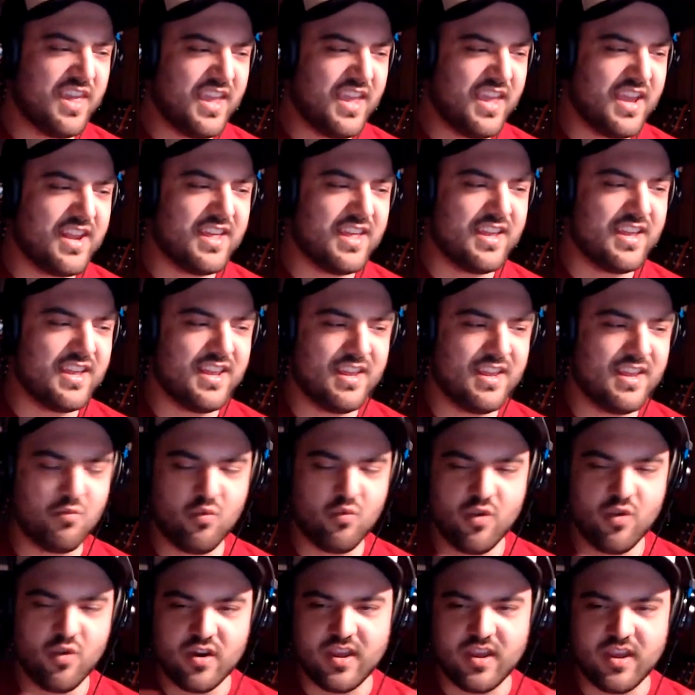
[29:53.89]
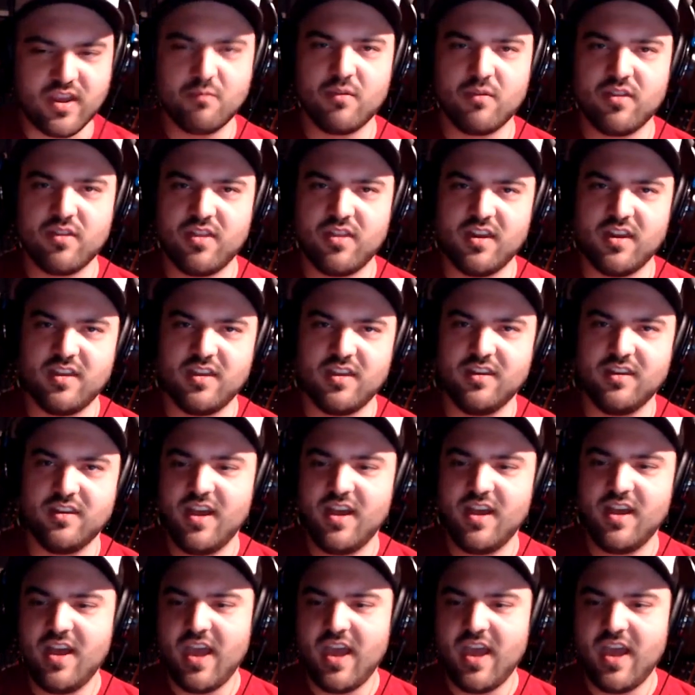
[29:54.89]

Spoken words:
in it and working within it.